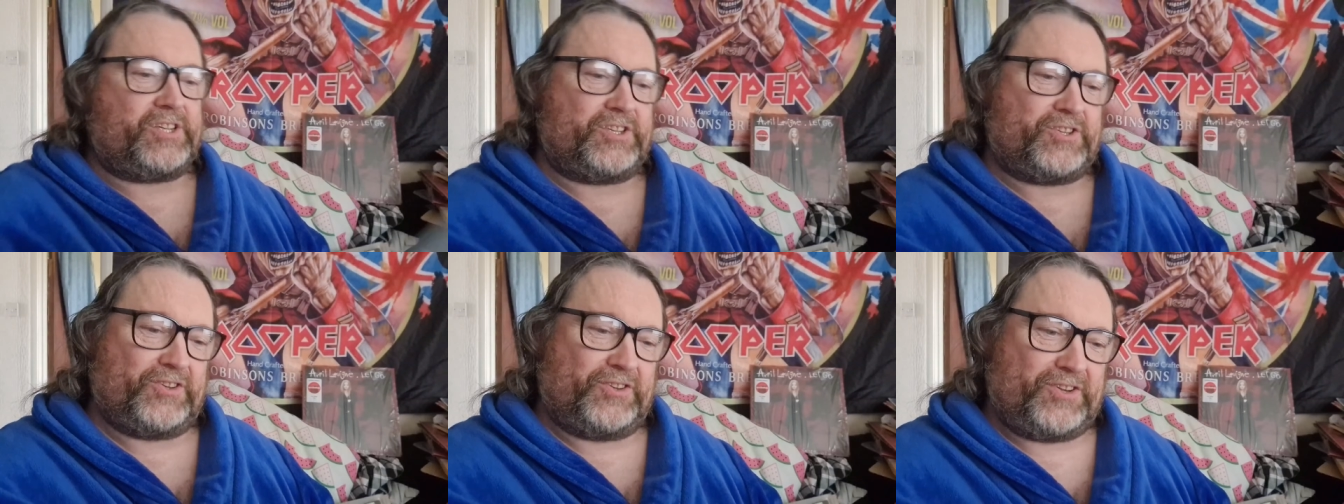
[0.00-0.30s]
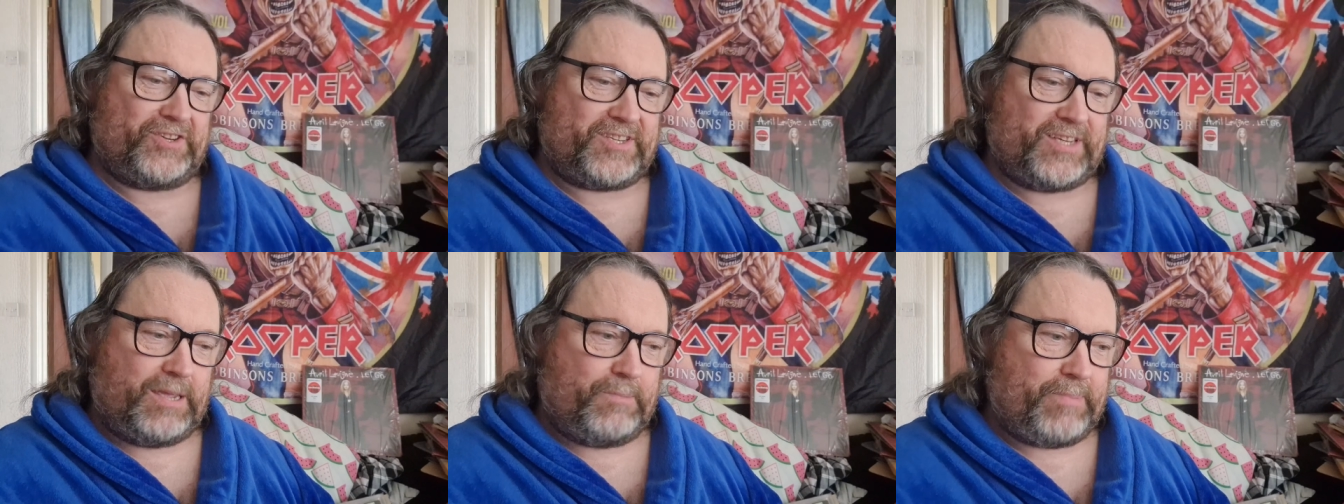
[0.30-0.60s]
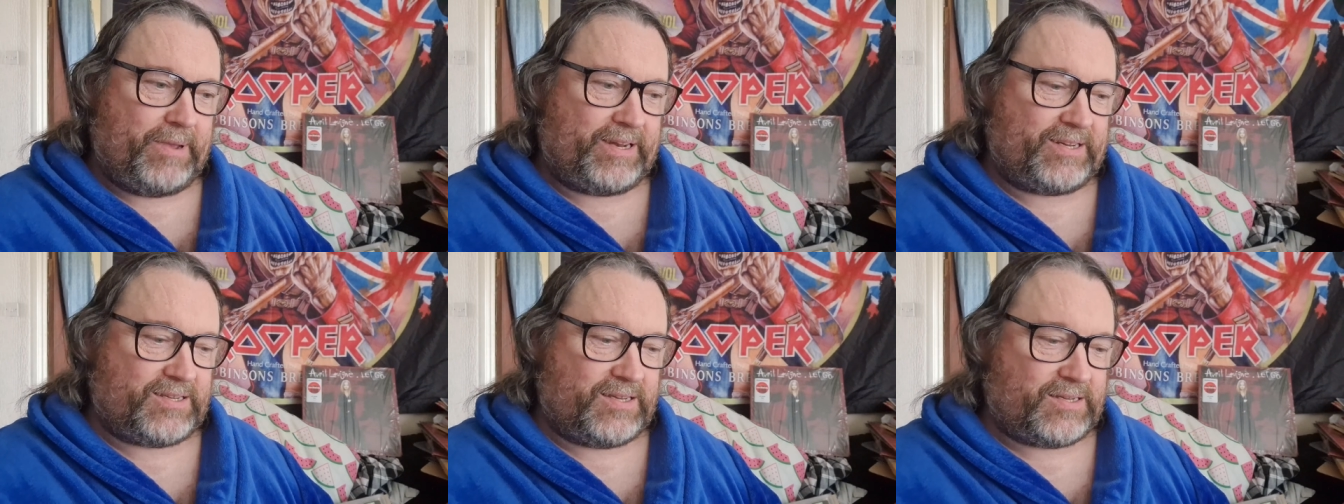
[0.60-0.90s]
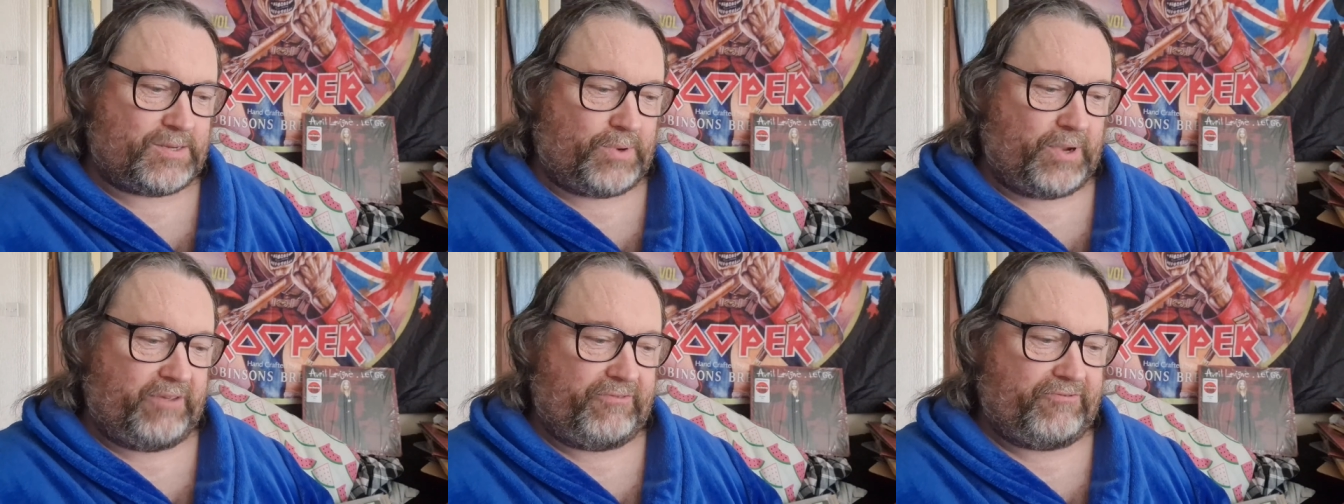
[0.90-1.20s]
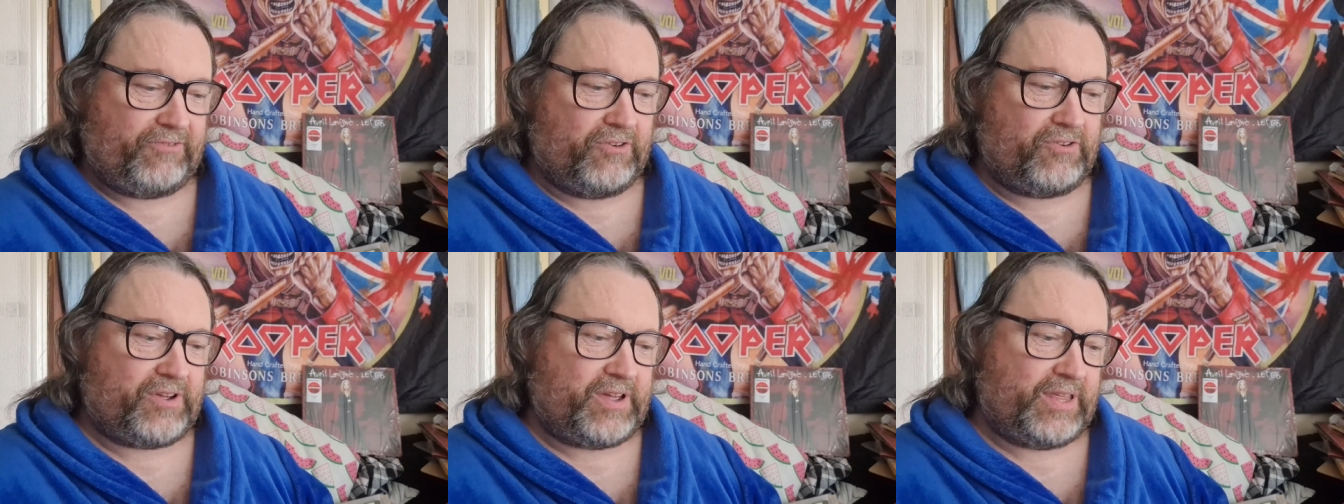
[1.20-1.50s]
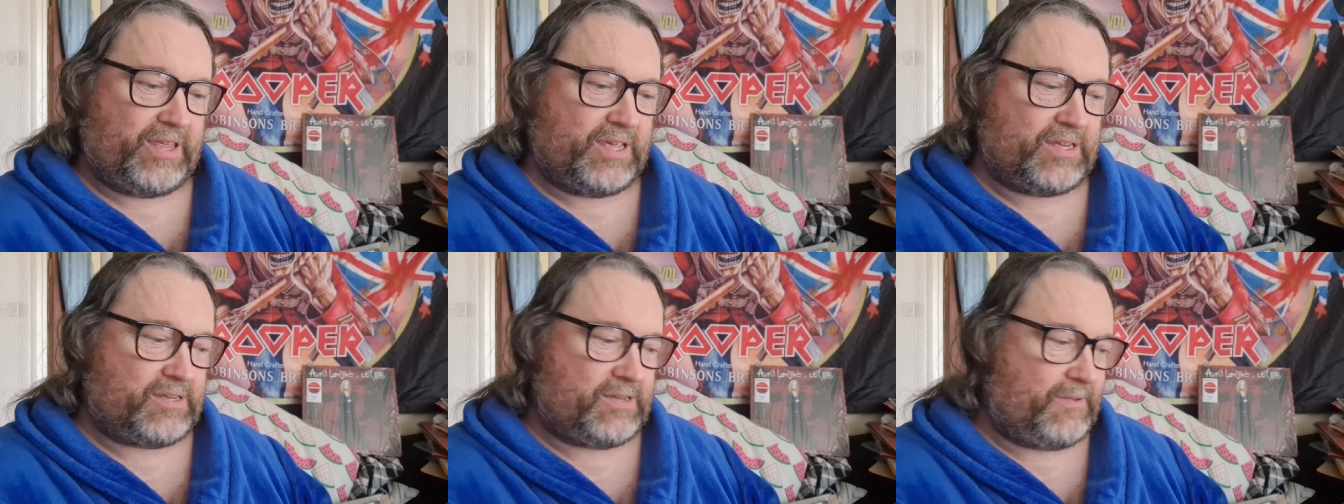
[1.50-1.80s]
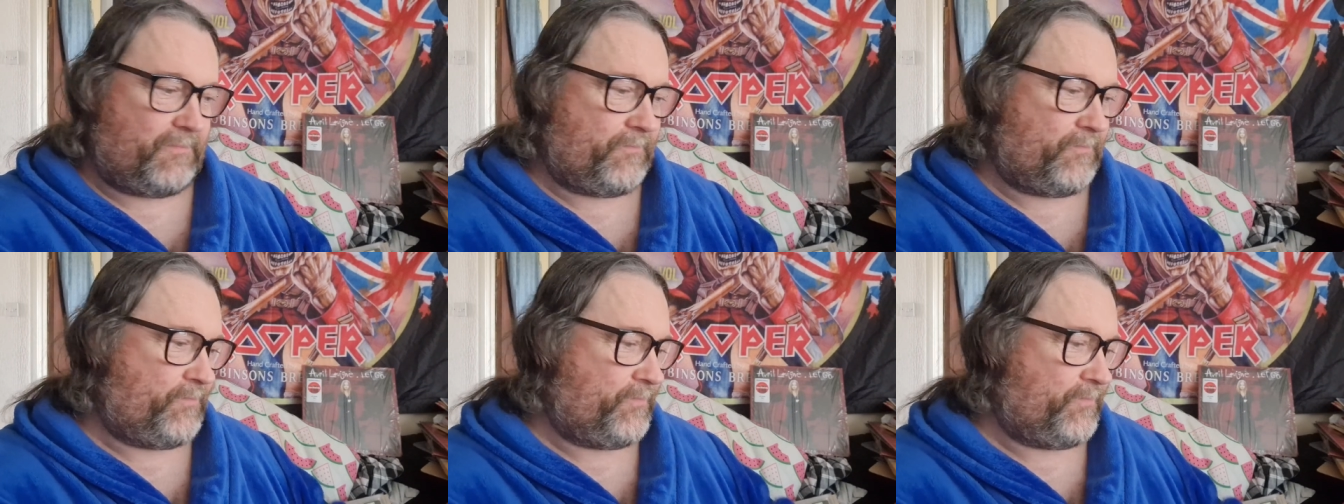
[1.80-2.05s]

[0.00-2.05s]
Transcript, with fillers: actually so you can see it better, because it's quite funky this.